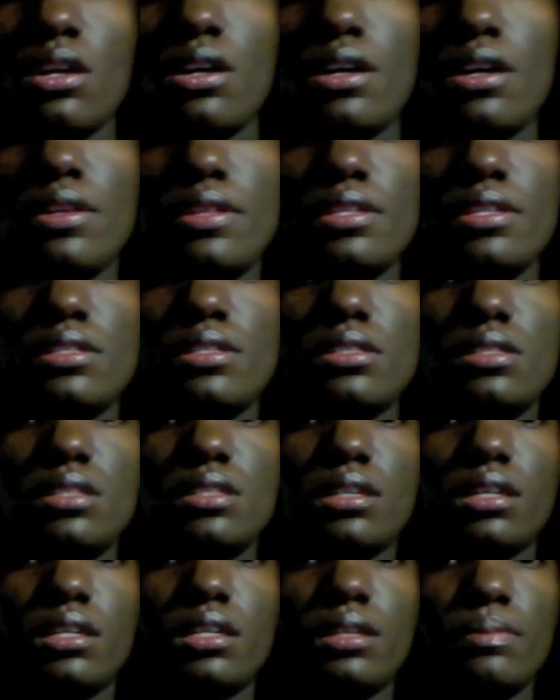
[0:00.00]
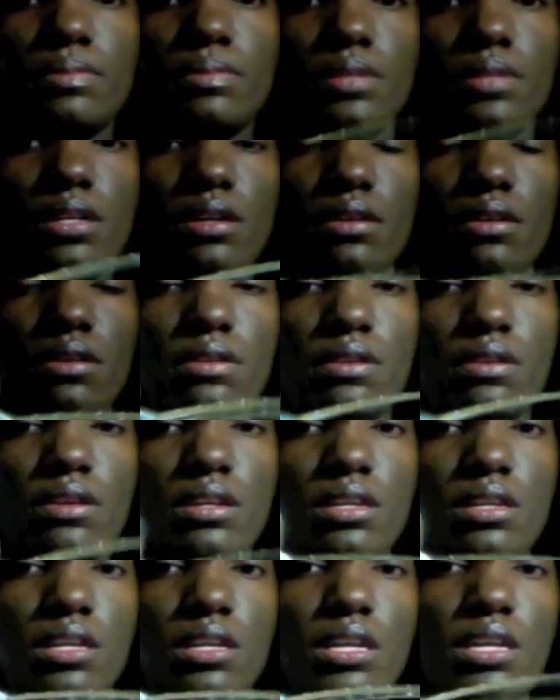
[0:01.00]
are these duck clips here.
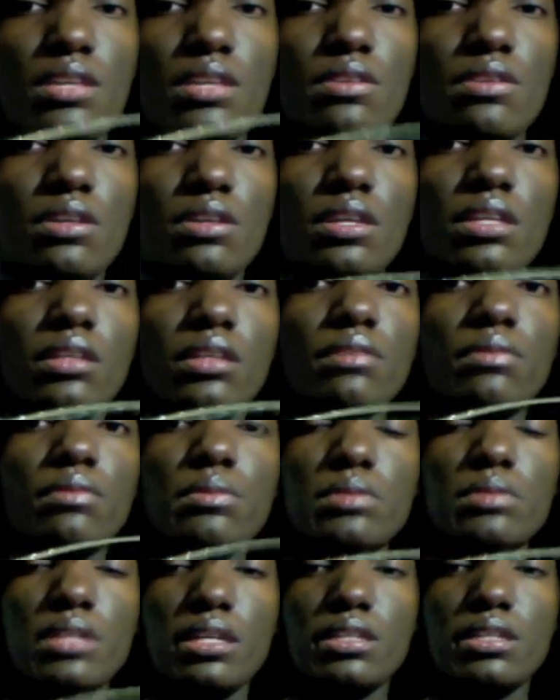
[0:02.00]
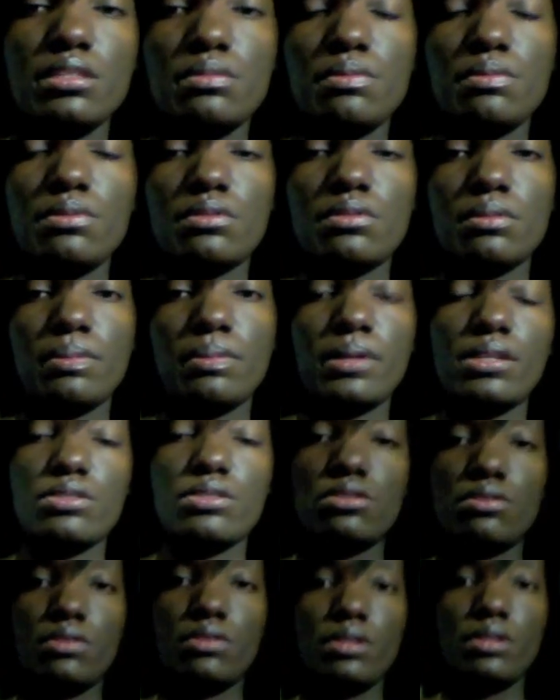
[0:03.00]
And you can get them from Sally's Beauty Supply
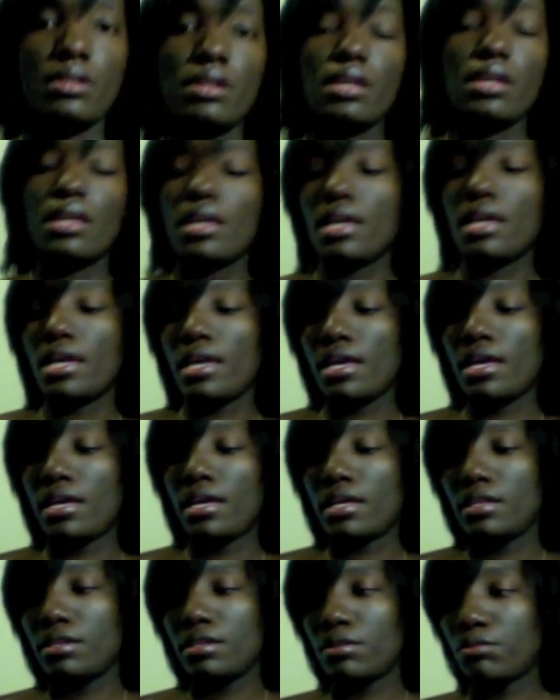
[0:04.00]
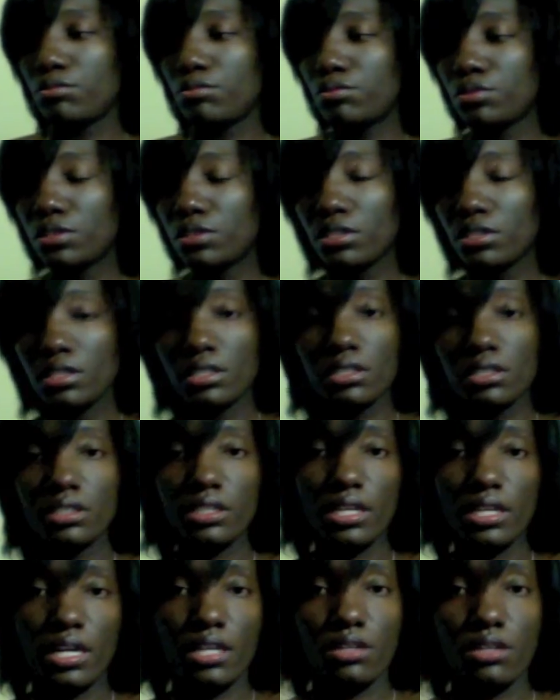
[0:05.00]
store. And they're really
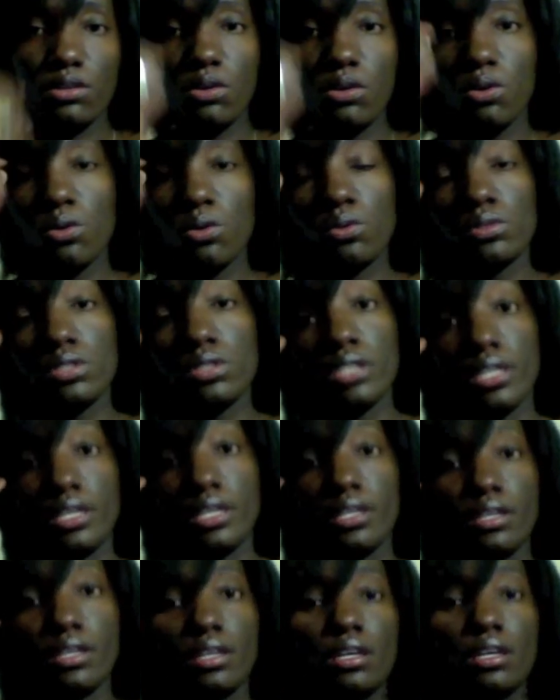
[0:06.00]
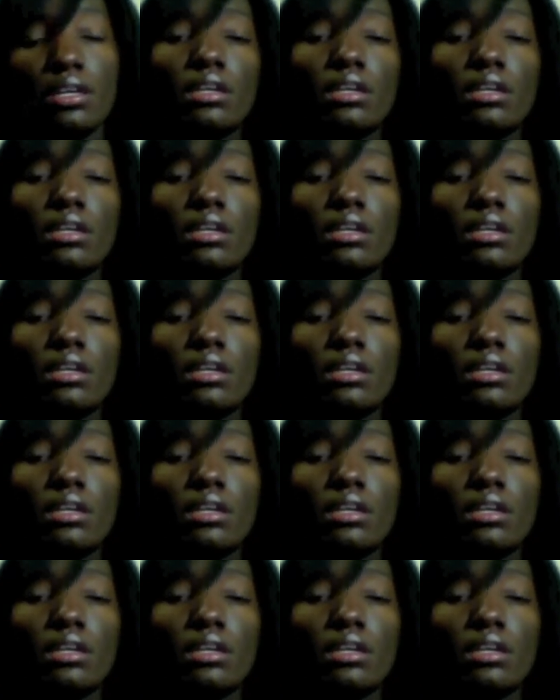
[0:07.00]
good at holding